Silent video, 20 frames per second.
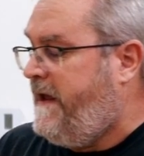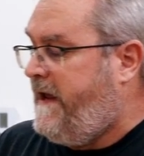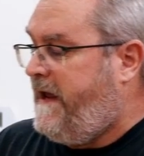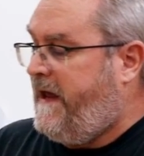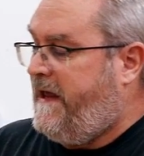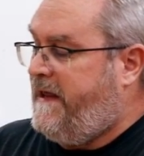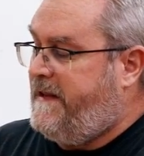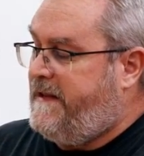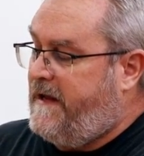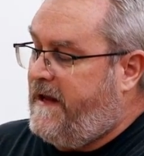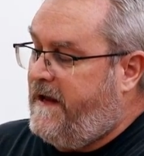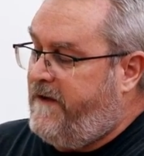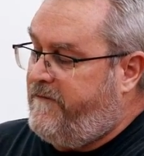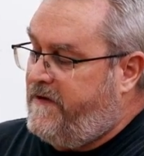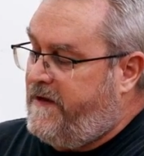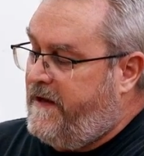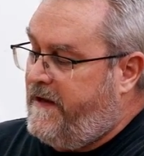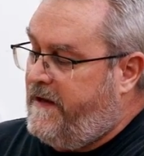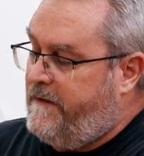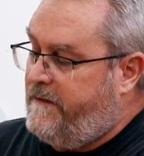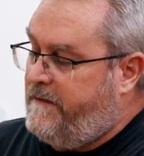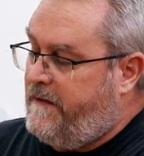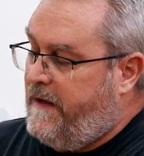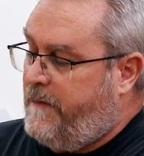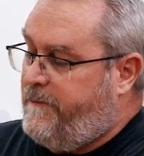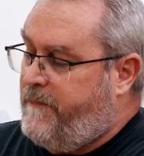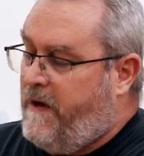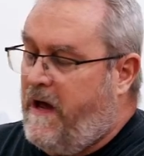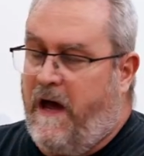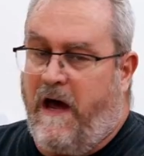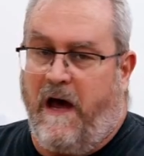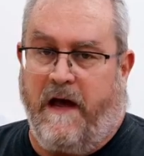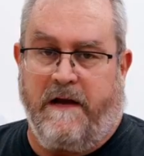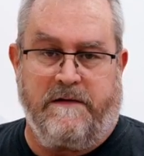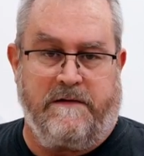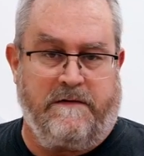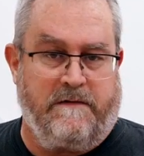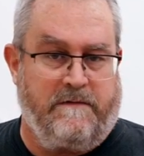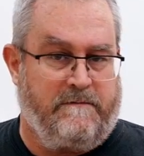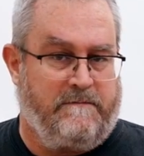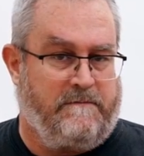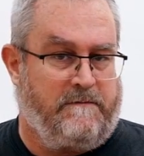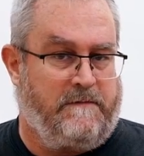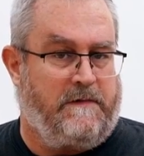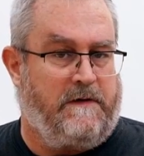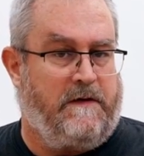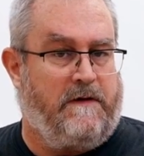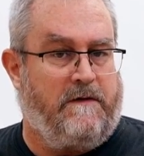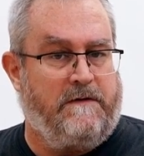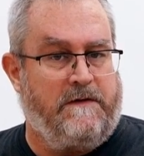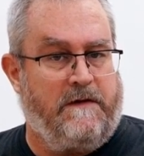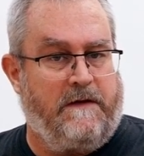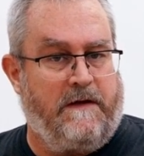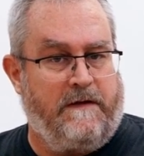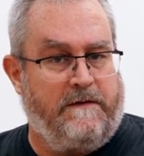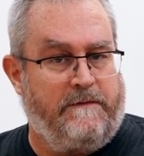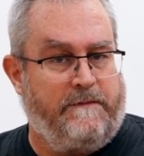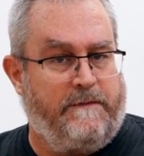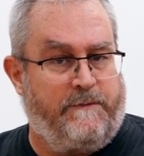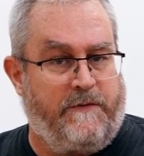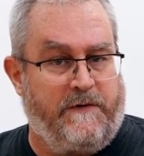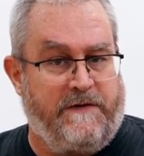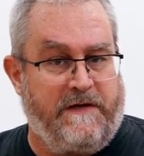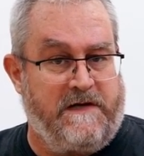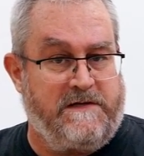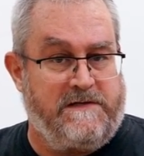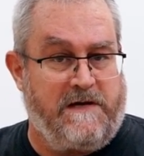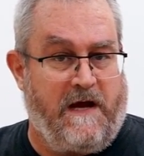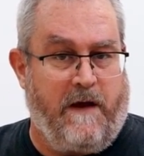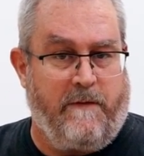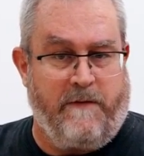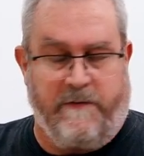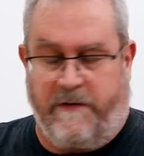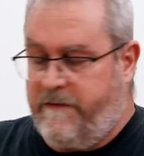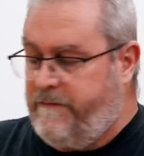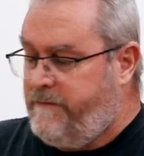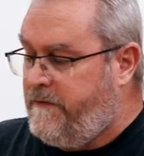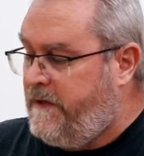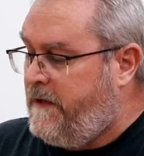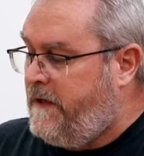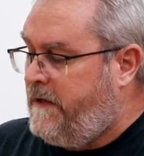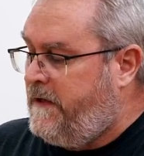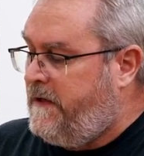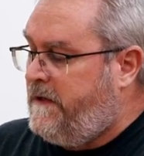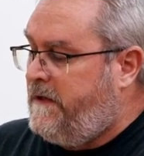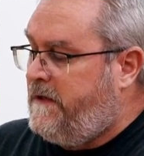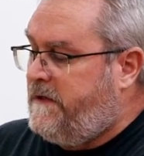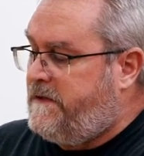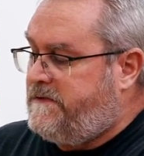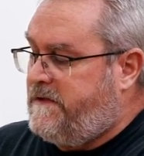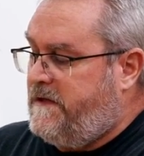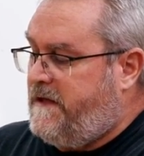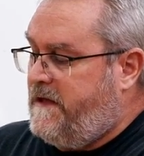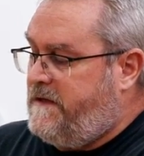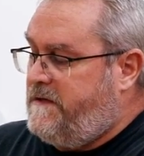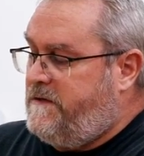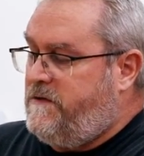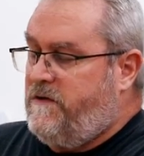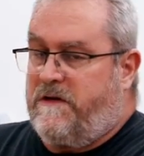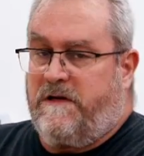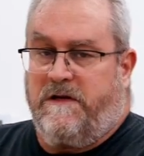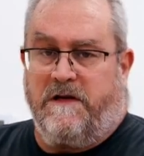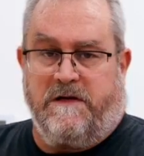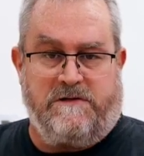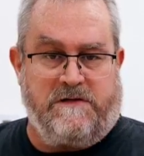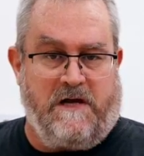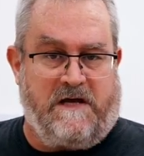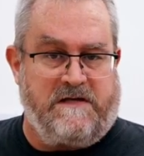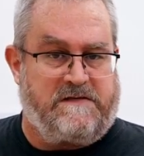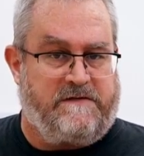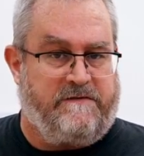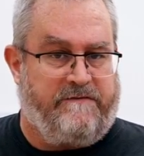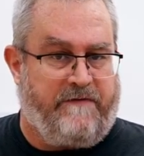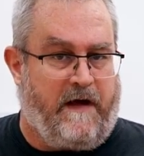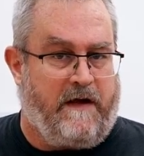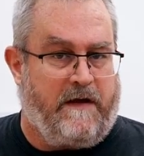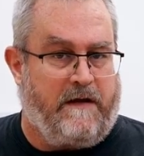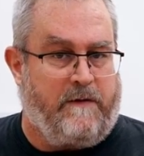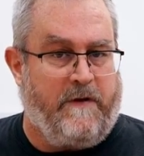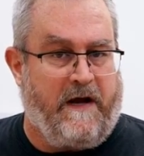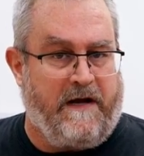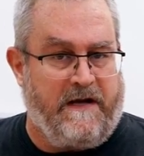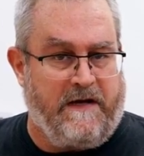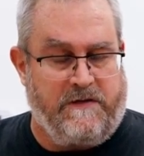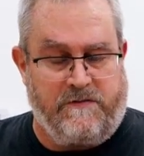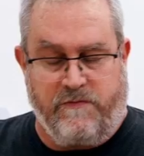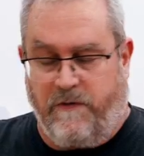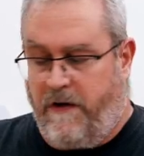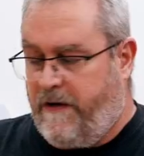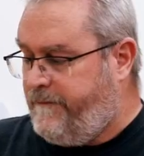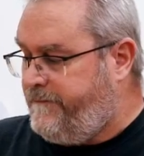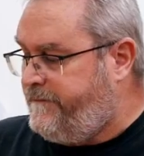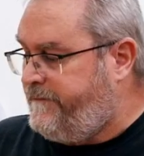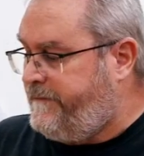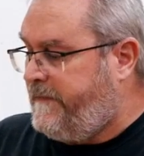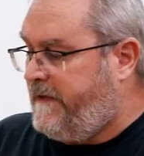And they have a pot, you know, a potentiometer, so that you can adjust the volume on each one.